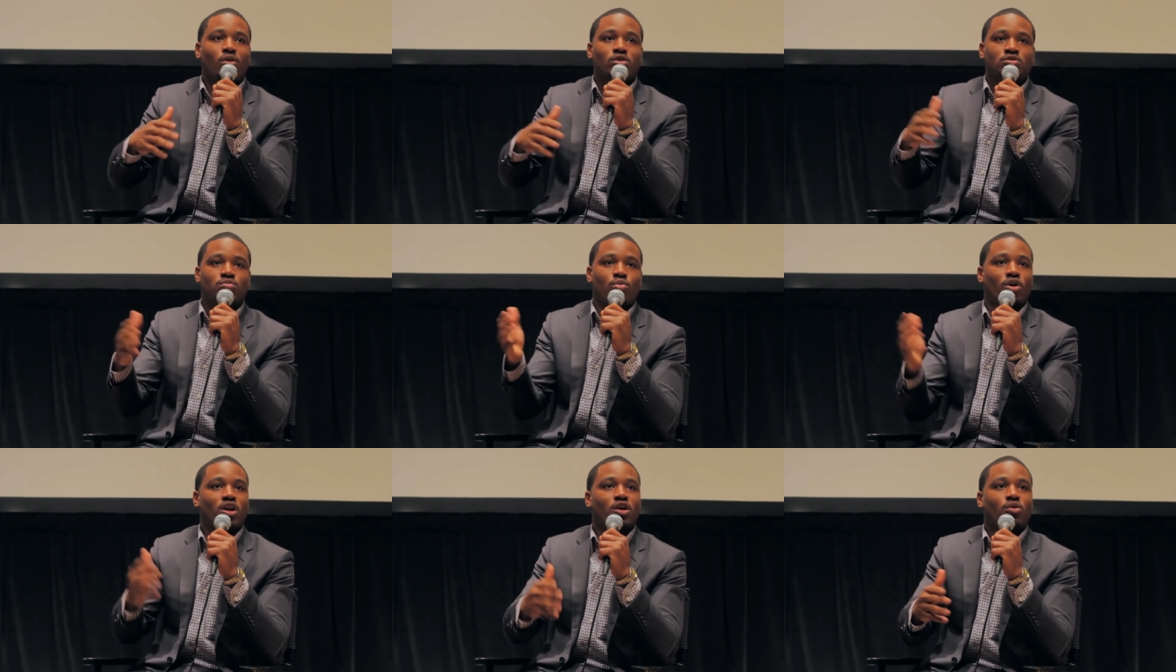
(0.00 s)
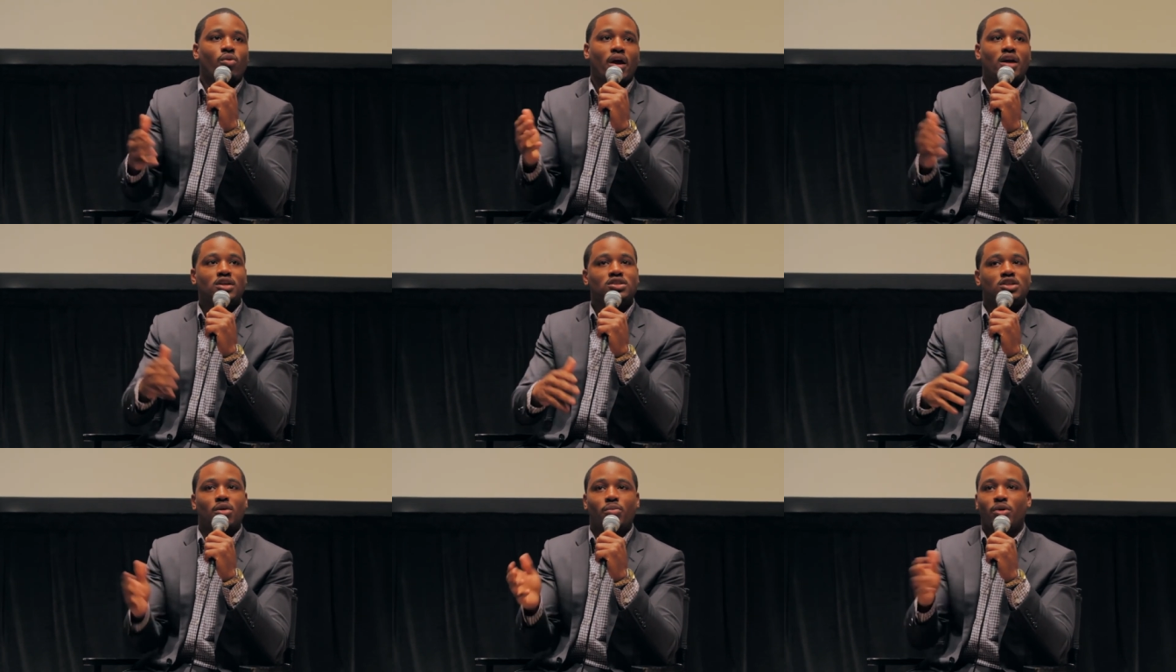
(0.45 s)
I was born and
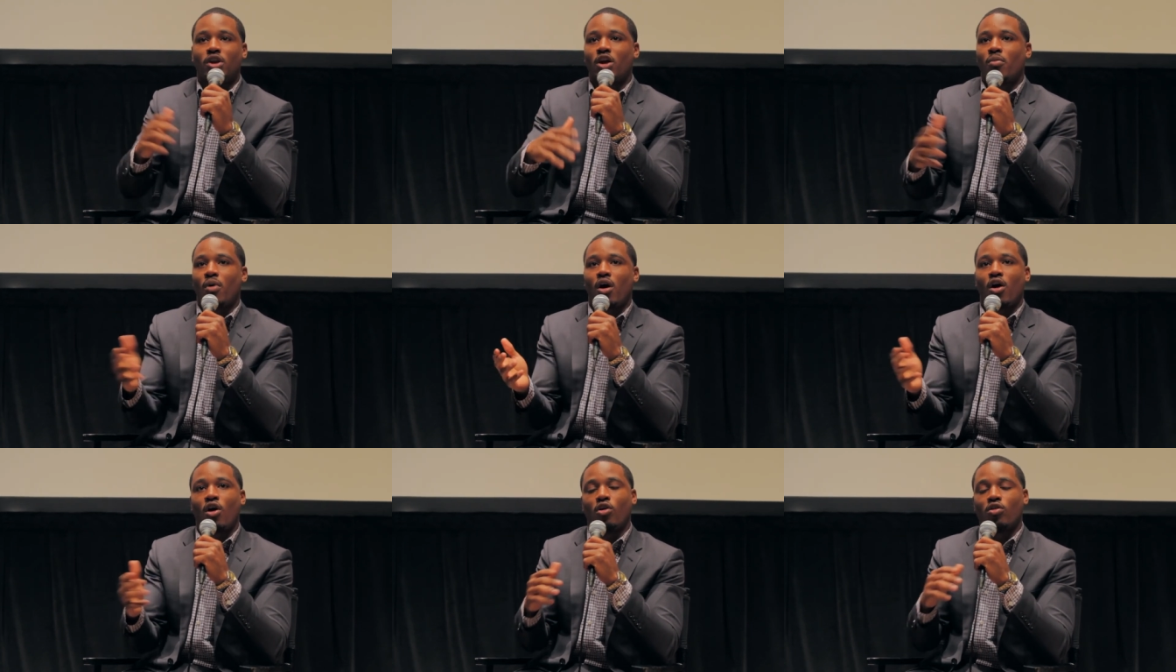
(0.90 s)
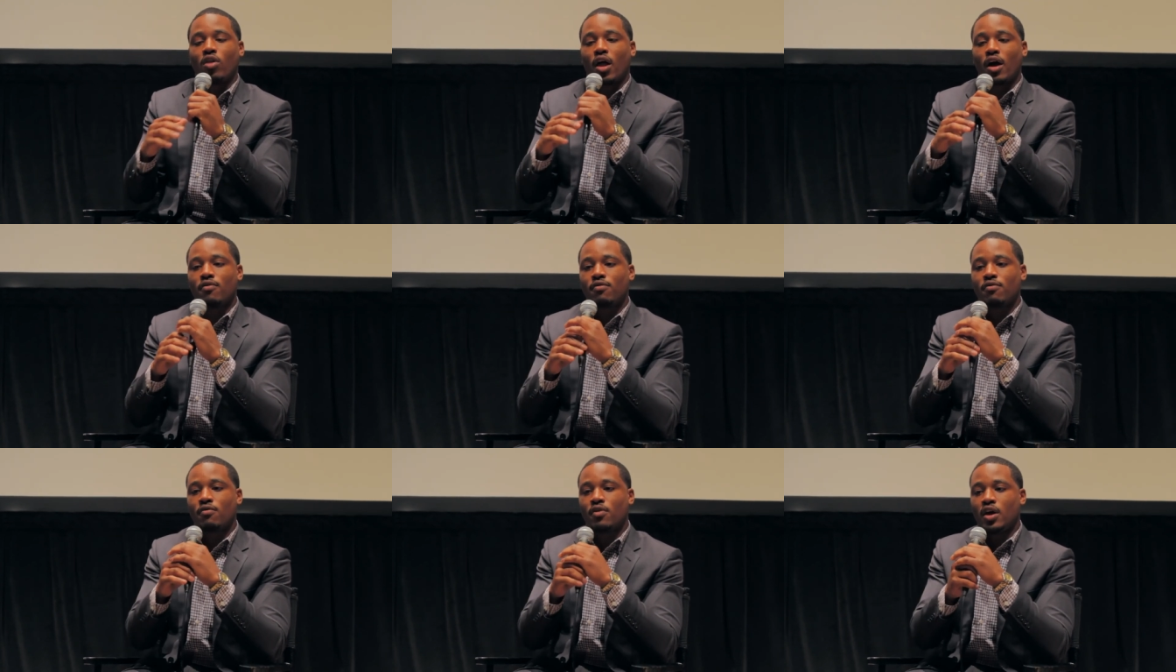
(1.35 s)
raised there. Been there my whole
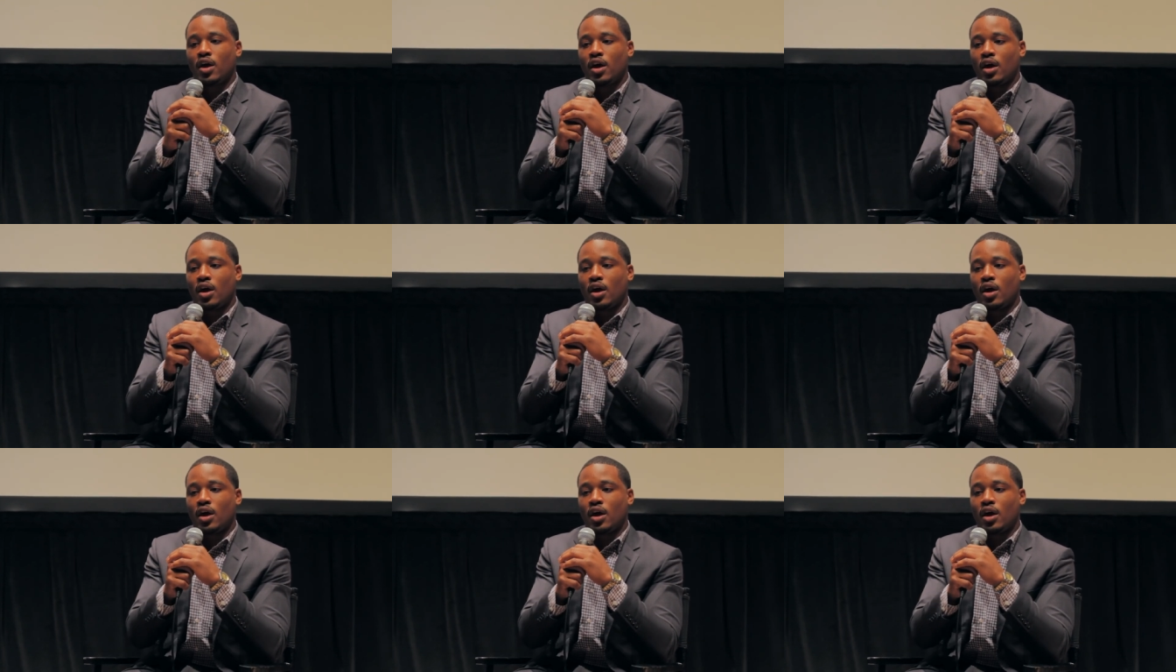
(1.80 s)
life,